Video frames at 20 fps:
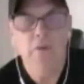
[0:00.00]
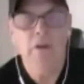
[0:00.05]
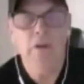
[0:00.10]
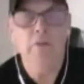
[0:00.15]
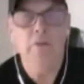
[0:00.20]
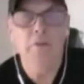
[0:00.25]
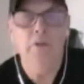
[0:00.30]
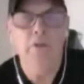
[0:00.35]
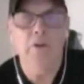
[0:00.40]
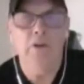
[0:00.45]

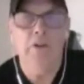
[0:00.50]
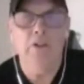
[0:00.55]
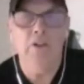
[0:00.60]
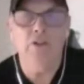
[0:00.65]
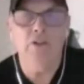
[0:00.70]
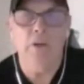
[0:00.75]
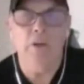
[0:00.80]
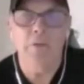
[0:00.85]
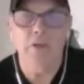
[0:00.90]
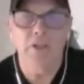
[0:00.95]
Well, I'm not
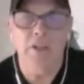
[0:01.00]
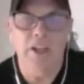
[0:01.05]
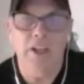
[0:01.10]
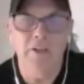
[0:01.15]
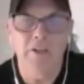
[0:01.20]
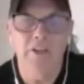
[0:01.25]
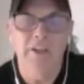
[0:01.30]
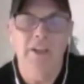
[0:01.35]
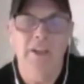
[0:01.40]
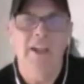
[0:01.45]
a drama
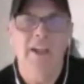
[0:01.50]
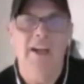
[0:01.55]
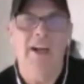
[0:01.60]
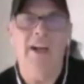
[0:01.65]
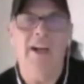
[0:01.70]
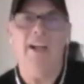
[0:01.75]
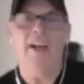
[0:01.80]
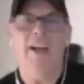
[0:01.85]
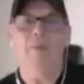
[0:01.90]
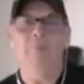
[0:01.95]
channel.
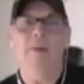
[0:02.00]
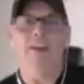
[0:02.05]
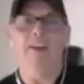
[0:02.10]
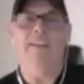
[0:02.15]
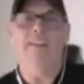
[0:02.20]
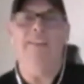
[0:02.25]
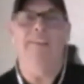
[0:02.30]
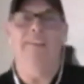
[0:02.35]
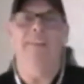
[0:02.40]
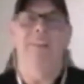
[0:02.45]
I am
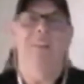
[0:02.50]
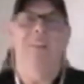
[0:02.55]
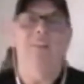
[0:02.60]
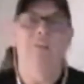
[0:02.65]
a